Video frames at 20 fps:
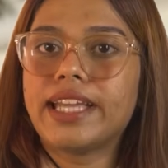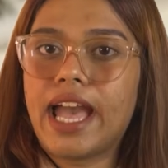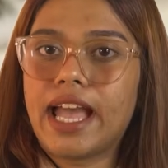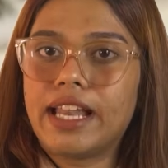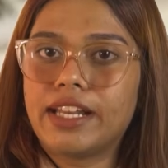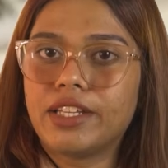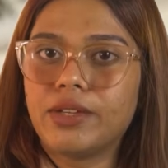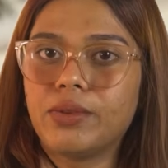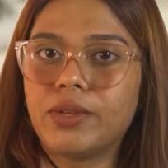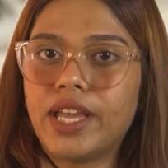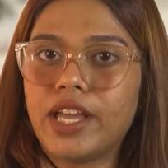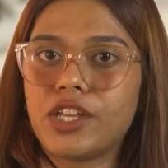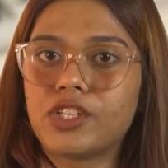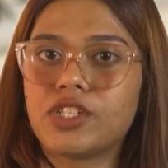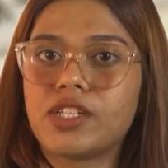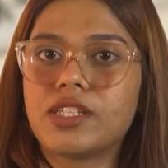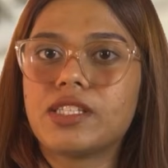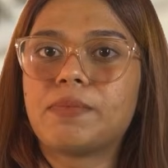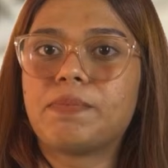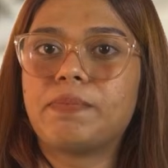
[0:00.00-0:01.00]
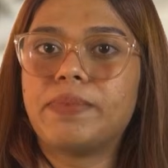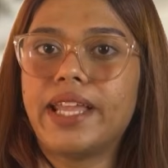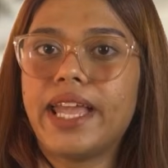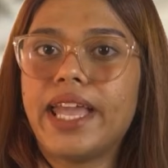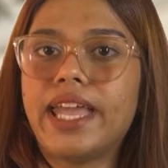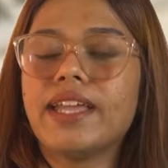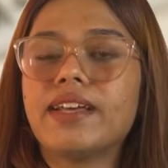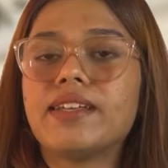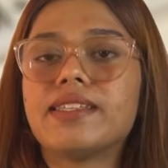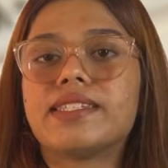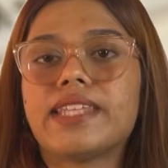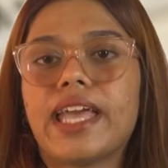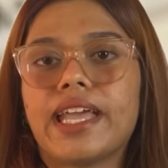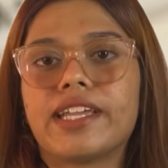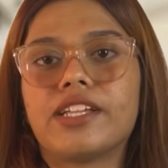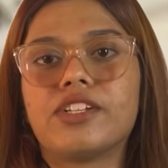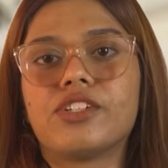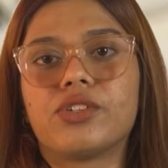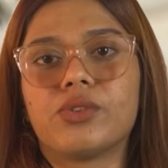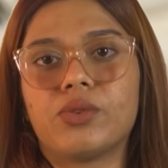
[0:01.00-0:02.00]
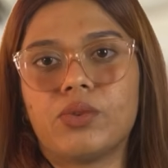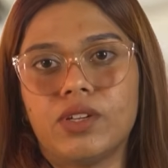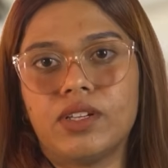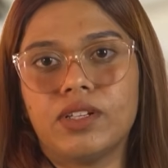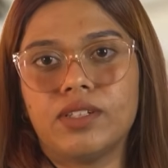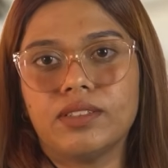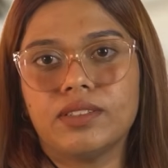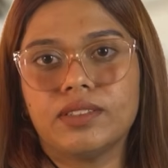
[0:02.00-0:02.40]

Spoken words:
calculations playing a second role.